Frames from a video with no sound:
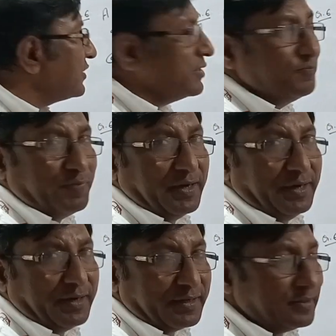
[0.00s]
simple
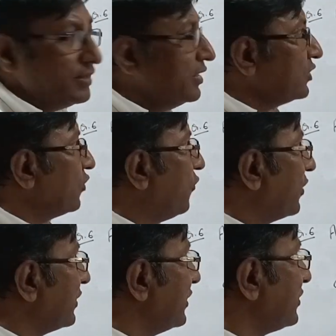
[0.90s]
interest. So
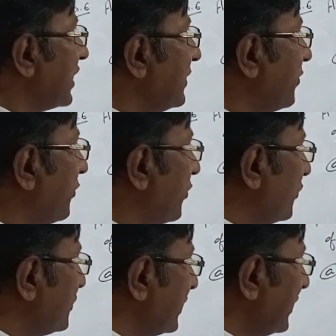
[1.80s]
for this type of
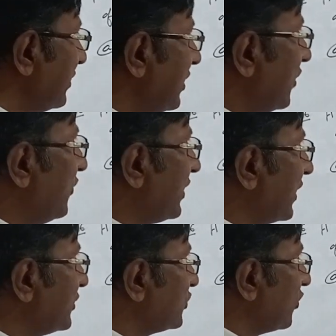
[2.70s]
question, we
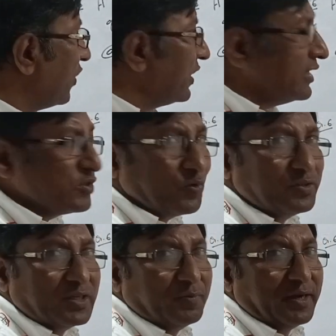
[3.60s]
can solve this
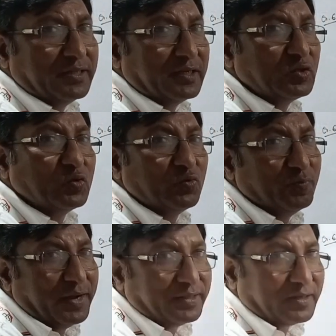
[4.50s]
question by the two
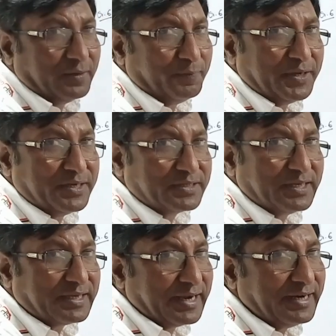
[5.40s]
methods,
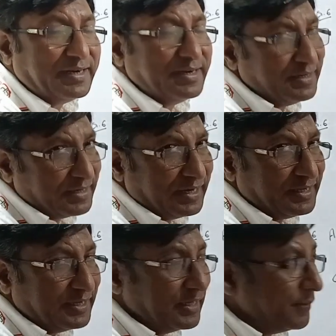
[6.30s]
basic and
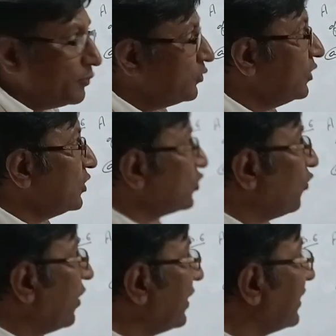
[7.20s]
tricky approach. So
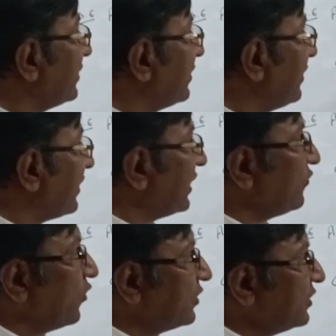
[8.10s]
what is the trick
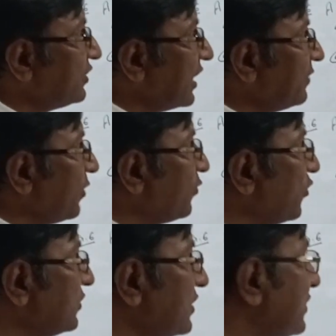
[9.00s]
for this type of
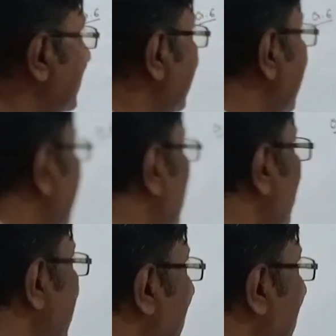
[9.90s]
question? See, so we